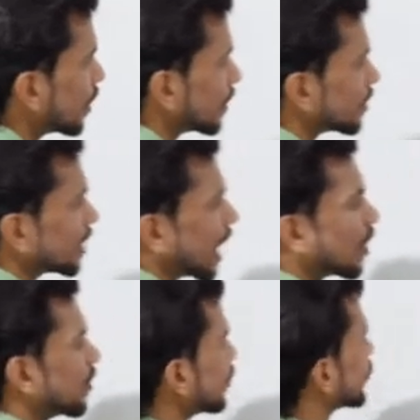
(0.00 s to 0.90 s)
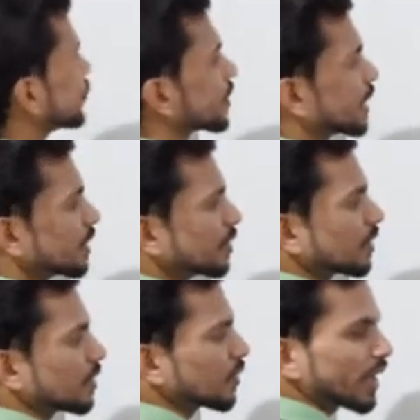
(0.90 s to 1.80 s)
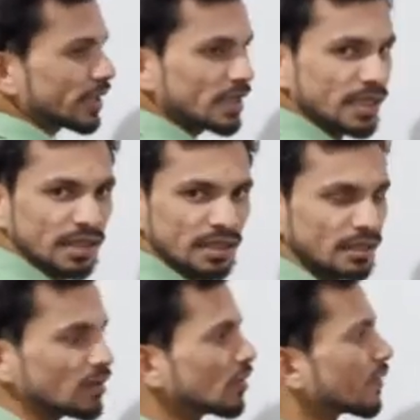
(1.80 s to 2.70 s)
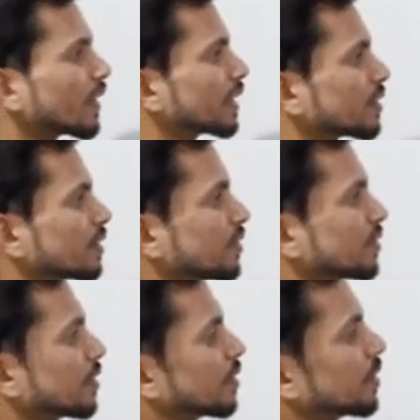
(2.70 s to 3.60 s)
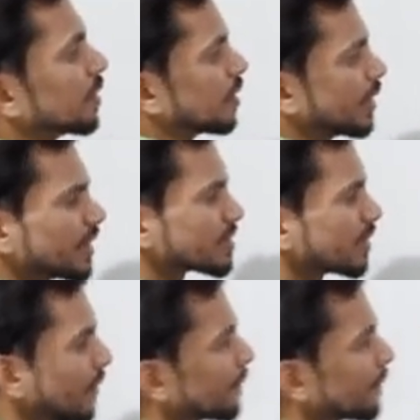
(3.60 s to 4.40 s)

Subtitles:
now you can look at here that let's say